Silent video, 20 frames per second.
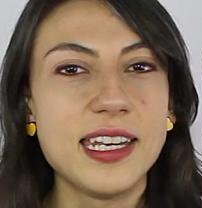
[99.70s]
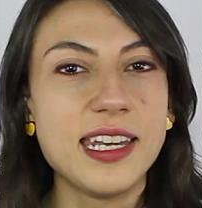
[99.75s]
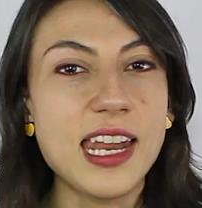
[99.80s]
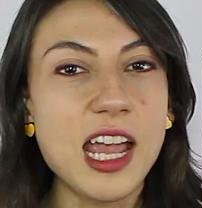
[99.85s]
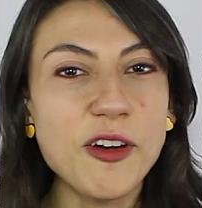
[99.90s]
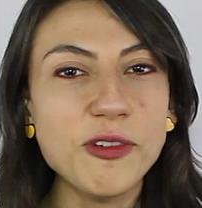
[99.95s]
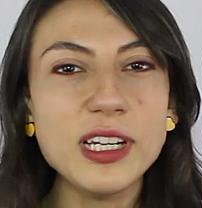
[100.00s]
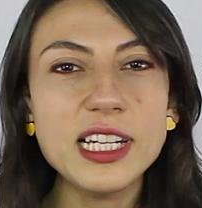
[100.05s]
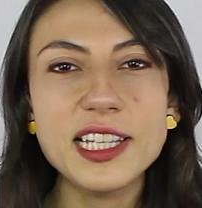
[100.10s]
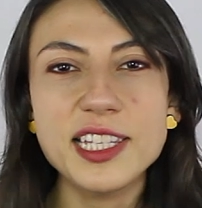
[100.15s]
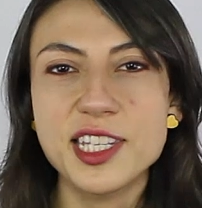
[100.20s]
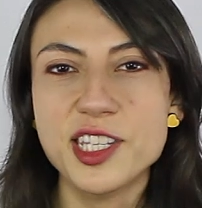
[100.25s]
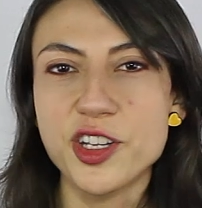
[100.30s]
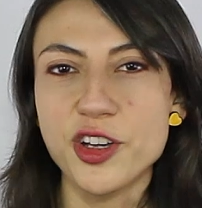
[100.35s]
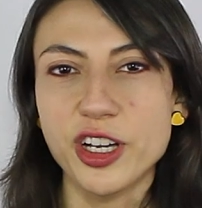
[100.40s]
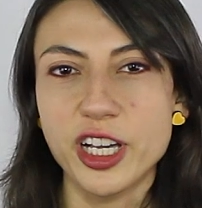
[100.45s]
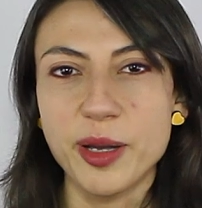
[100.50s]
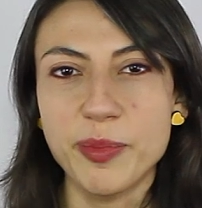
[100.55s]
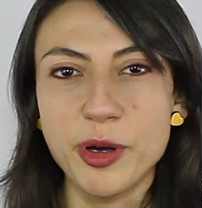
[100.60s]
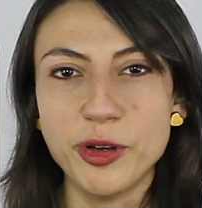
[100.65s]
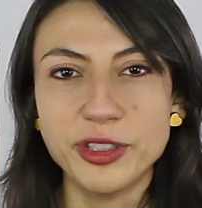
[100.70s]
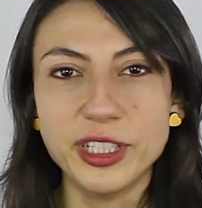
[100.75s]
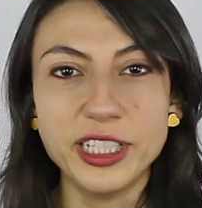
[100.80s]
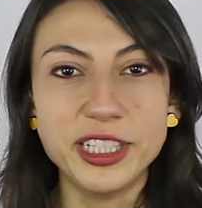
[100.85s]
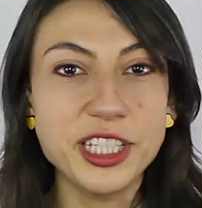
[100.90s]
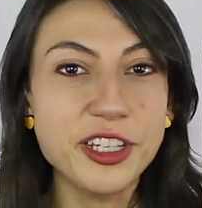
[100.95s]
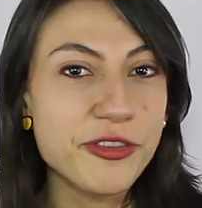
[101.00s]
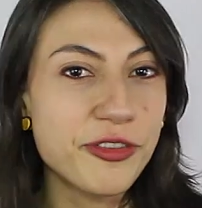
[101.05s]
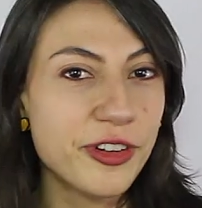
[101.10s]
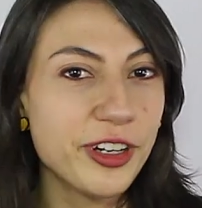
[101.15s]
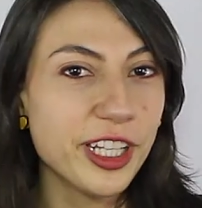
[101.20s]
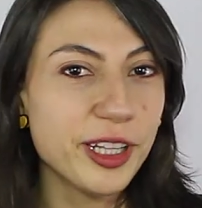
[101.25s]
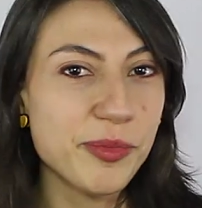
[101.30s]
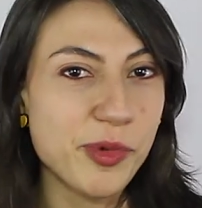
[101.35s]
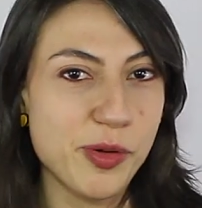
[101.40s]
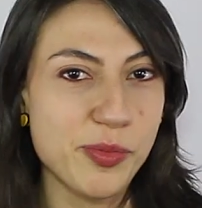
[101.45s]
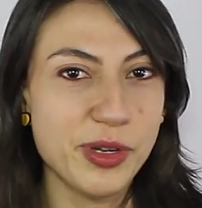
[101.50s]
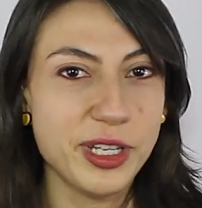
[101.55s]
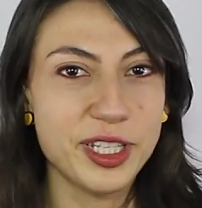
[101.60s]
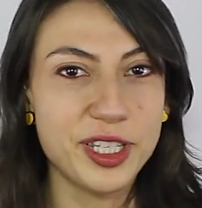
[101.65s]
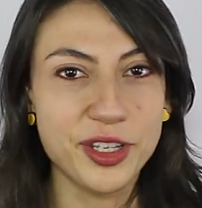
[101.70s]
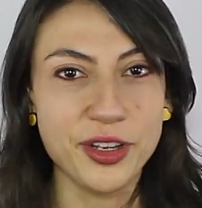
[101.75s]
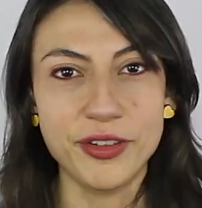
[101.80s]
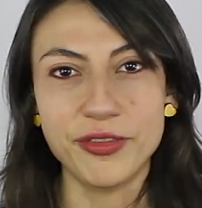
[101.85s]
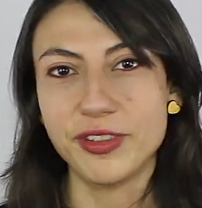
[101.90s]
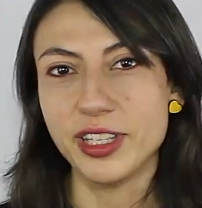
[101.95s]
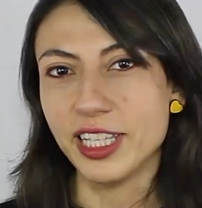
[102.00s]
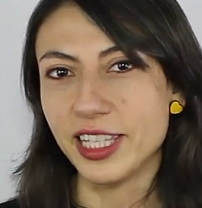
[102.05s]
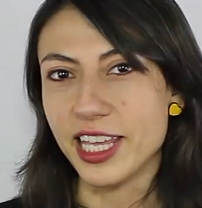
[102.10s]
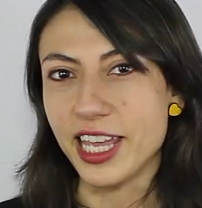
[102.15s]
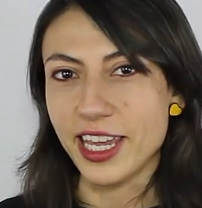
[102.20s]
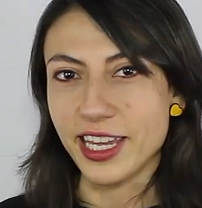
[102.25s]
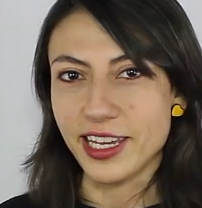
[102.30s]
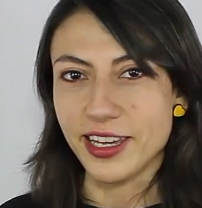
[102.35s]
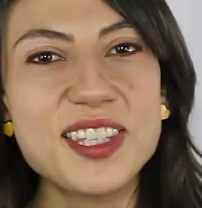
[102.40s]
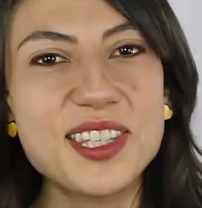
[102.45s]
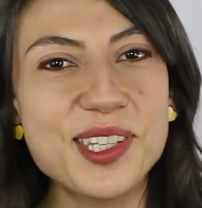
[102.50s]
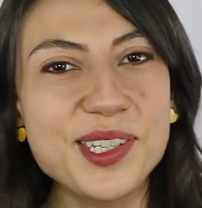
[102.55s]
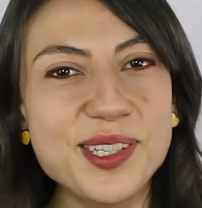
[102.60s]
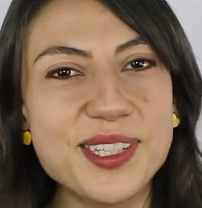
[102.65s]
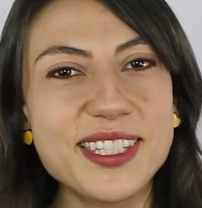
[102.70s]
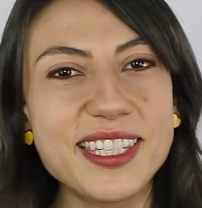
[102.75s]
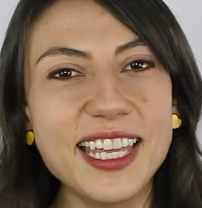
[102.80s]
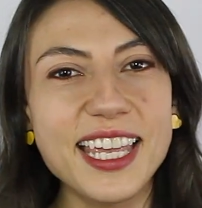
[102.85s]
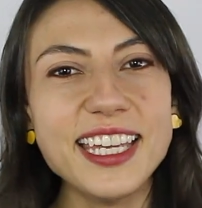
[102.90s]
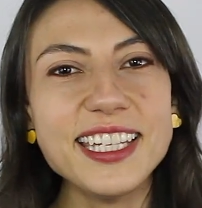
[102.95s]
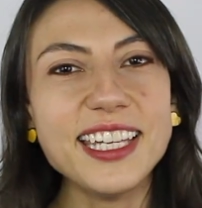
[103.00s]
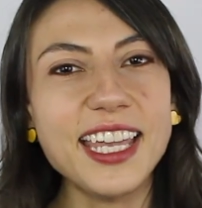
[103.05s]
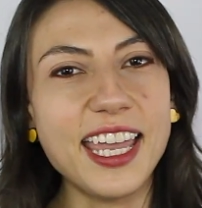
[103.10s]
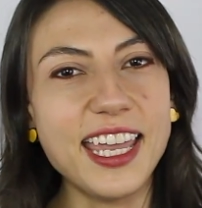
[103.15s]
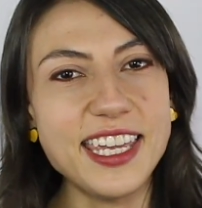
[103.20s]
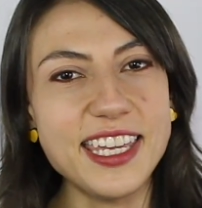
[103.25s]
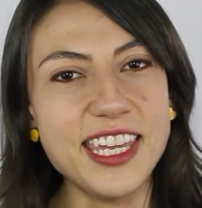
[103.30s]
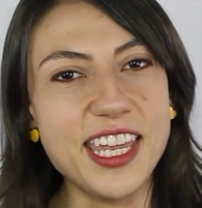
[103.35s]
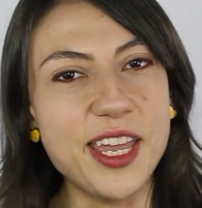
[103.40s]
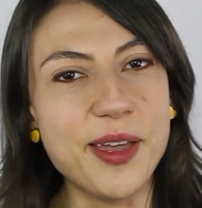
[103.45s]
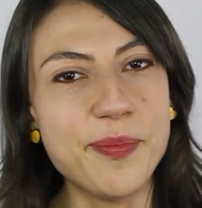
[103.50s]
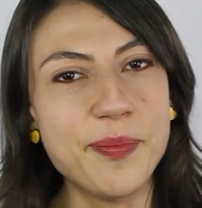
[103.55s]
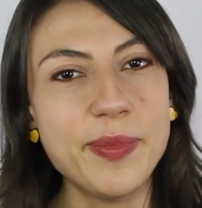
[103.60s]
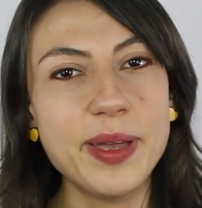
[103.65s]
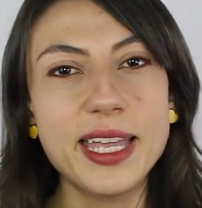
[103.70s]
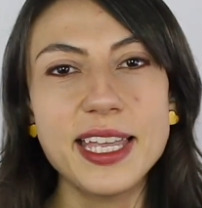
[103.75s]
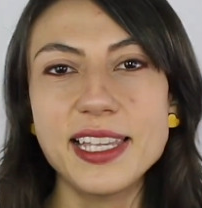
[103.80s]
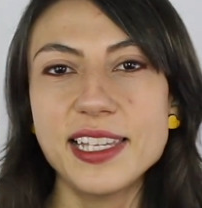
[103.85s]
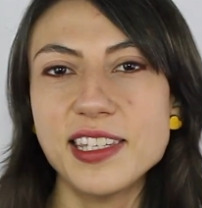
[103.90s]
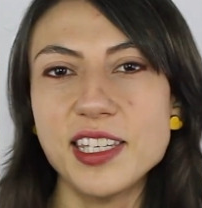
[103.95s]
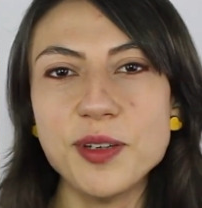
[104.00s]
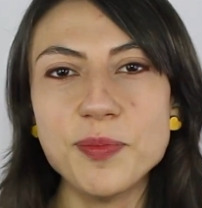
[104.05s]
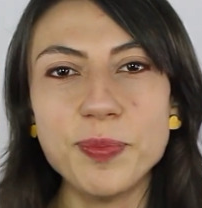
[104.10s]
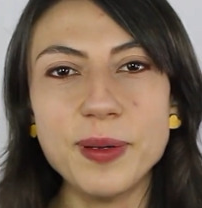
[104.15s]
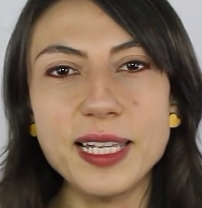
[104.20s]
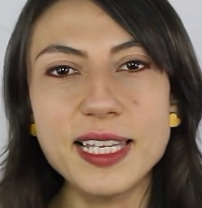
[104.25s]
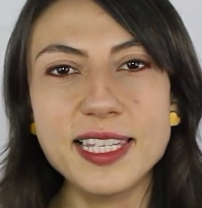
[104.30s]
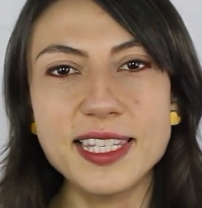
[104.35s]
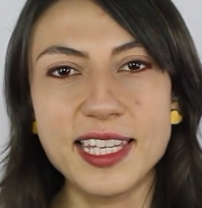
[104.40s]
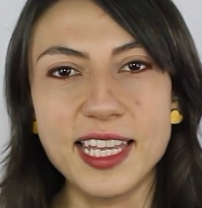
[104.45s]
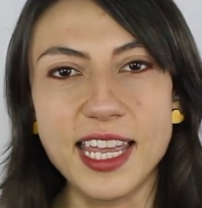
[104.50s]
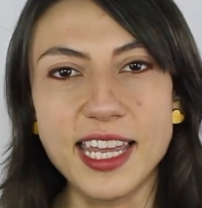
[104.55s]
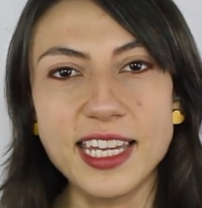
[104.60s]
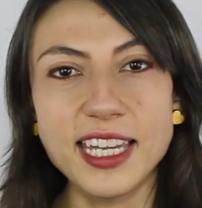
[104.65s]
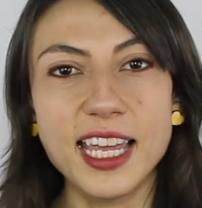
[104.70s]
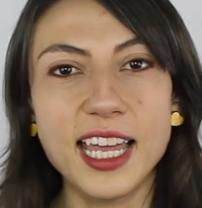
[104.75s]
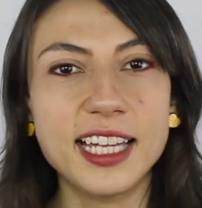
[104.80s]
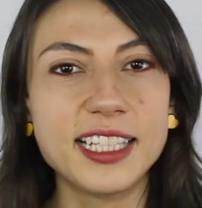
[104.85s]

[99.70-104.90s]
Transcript: Now let's talk about the different moments of the day. To say AM, simply say